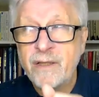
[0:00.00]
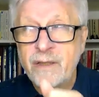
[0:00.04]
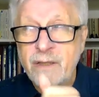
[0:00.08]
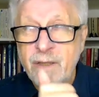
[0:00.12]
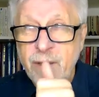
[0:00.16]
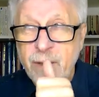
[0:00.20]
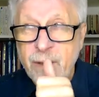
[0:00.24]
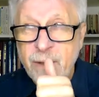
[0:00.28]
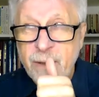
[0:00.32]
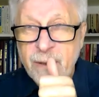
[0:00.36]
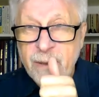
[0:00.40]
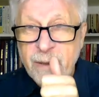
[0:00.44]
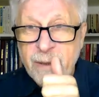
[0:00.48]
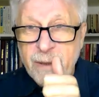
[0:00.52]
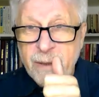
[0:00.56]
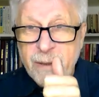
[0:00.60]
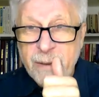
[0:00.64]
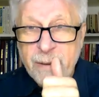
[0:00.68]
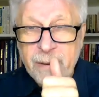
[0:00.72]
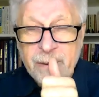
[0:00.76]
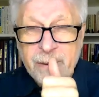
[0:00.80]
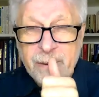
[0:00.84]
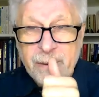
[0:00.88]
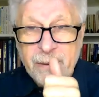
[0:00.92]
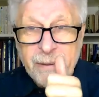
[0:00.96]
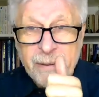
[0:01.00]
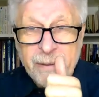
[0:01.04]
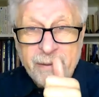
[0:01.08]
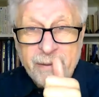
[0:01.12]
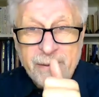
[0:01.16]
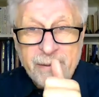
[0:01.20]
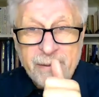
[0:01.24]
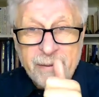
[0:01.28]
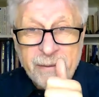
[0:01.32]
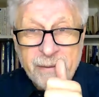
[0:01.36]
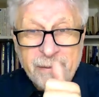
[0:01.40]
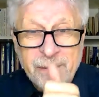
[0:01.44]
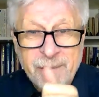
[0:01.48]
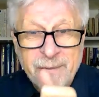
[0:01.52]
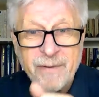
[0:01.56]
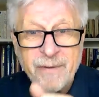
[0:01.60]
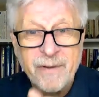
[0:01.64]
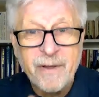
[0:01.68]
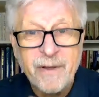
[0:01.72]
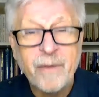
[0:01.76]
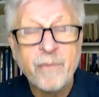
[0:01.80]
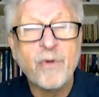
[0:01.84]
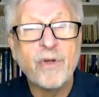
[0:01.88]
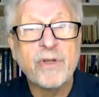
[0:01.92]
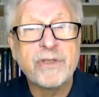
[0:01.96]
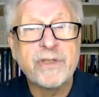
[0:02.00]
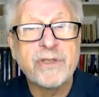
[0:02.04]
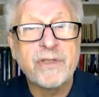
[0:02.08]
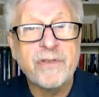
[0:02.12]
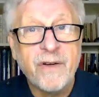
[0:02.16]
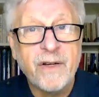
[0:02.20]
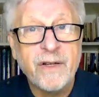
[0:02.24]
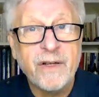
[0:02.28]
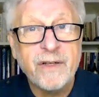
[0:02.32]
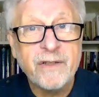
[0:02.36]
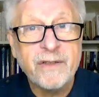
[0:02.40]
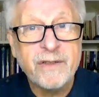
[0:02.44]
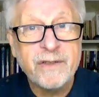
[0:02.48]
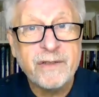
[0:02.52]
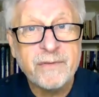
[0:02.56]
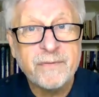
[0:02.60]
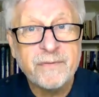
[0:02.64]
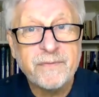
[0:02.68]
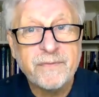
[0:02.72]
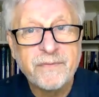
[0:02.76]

uh, emulsifiers.